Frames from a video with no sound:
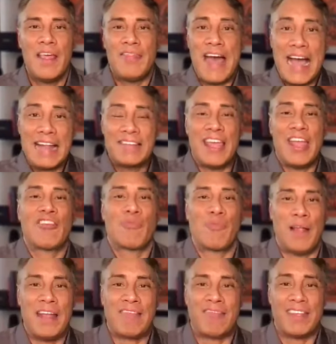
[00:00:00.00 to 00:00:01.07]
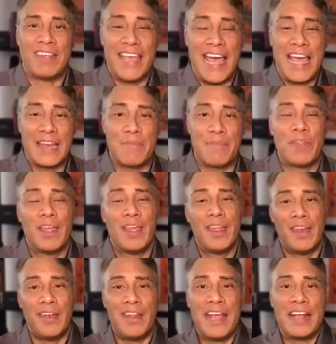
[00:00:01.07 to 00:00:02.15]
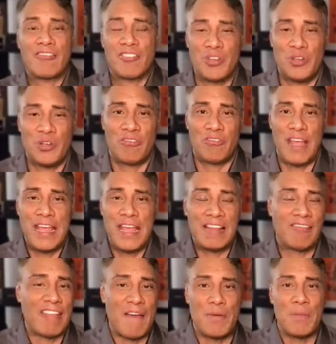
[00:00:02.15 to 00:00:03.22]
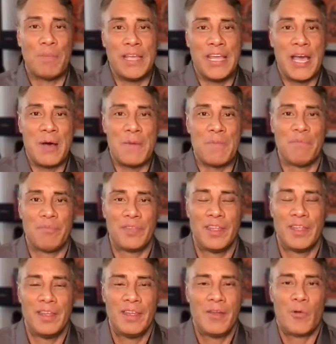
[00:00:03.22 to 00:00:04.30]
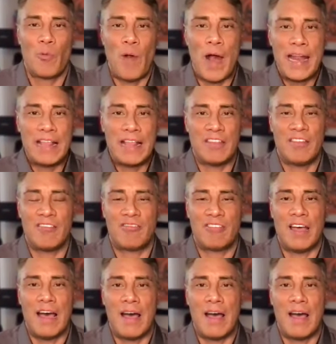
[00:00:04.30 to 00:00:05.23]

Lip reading: That takes place again next Tuesday at 7 p.m. Right at this,